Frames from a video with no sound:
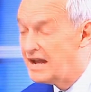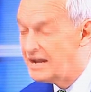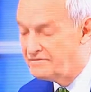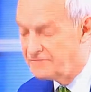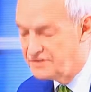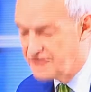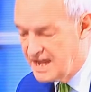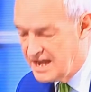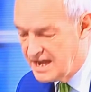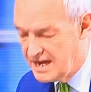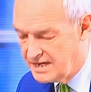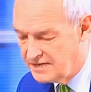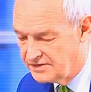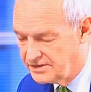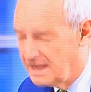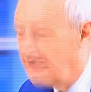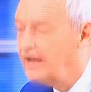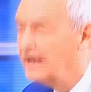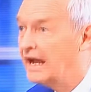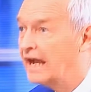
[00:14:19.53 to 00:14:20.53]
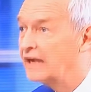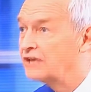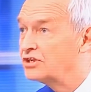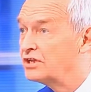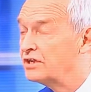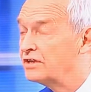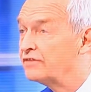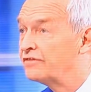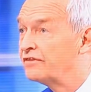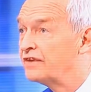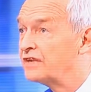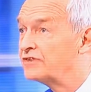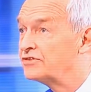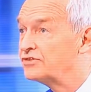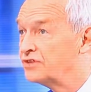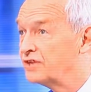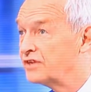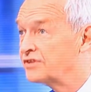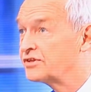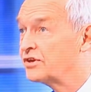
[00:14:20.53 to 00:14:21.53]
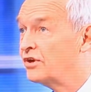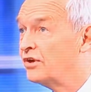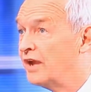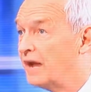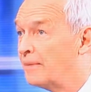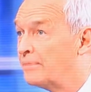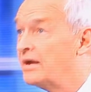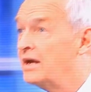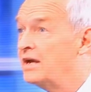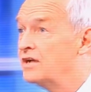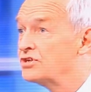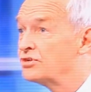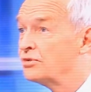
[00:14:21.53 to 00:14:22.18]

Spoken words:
I think it's clear now that these incidents are